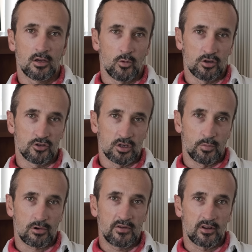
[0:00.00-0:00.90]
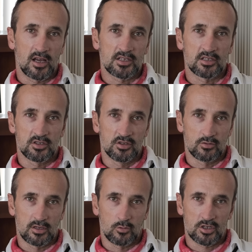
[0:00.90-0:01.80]
When you're doing a private license, you
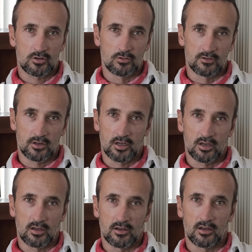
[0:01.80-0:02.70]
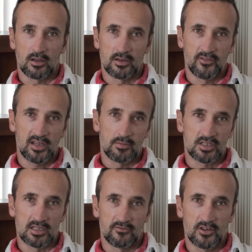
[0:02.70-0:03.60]
do it what's called in
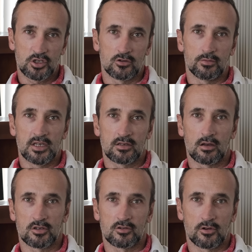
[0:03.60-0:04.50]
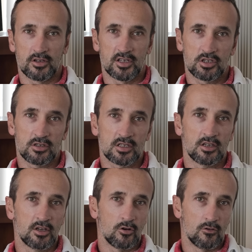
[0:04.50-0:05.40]
VMC, Visual Meteorological Conditions,
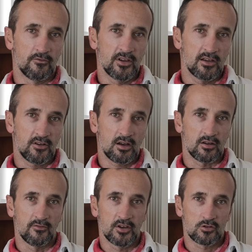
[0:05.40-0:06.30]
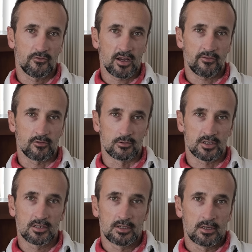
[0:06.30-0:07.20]
or VFR, Visual Flight
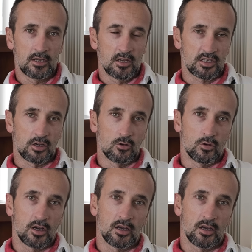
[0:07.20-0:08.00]
Rules. So,